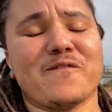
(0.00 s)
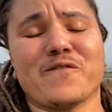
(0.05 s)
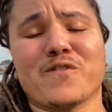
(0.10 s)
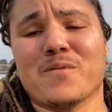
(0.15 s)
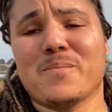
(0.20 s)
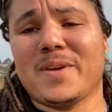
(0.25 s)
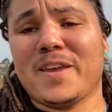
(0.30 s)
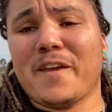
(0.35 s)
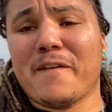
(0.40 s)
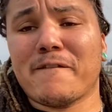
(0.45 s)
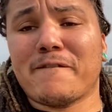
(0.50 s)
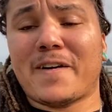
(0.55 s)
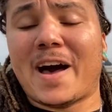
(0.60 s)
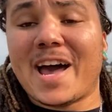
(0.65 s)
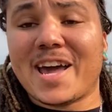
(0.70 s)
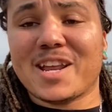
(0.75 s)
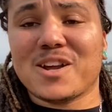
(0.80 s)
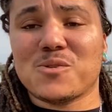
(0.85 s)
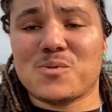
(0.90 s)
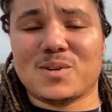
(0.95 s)
for me
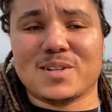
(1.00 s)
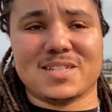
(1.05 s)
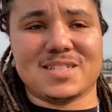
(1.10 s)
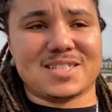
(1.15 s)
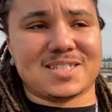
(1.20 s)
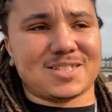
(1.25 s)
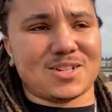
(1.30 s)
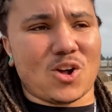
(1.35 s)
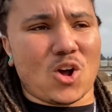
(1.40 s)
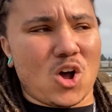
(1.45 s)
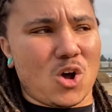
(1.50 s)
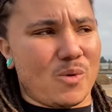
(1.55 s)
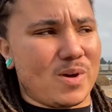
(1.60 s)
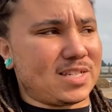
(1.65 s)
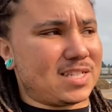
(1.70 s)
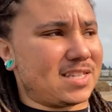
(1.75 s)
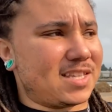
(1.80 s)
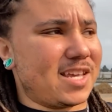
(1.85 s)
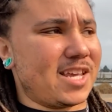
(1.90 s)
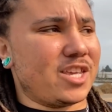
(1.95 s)
fighting was
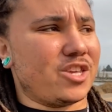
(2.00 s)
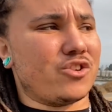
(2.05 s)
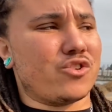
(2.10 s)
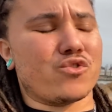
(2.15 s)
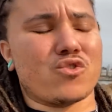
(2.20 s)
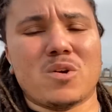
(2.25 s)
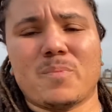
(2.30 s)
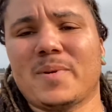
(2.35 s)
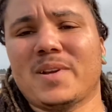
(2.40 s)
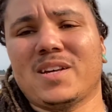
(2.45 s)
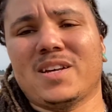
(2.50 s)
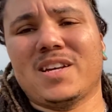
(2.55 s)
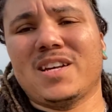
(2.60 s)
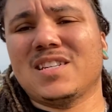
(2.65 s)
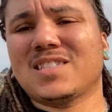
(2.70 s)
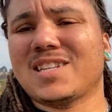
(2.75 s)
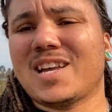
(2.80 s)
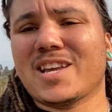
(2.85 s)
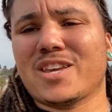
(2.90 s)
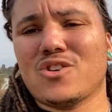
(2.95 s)
always the thing you grew up in the
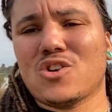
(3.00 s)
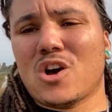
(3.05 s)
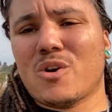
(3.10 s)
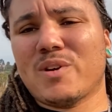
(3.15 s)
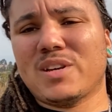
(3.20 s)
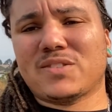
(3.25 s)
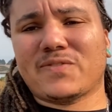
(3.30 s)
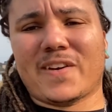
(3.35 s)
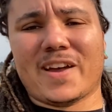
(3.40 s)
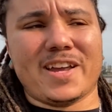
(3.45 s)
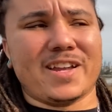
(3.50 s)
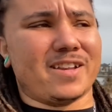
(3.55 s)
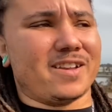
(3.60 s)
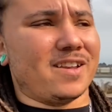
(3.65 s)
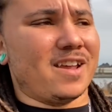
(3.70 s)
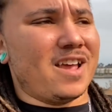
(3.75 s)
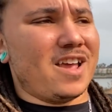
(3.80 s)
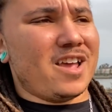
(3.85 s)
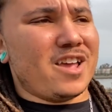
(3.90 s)
hoods like you always fighting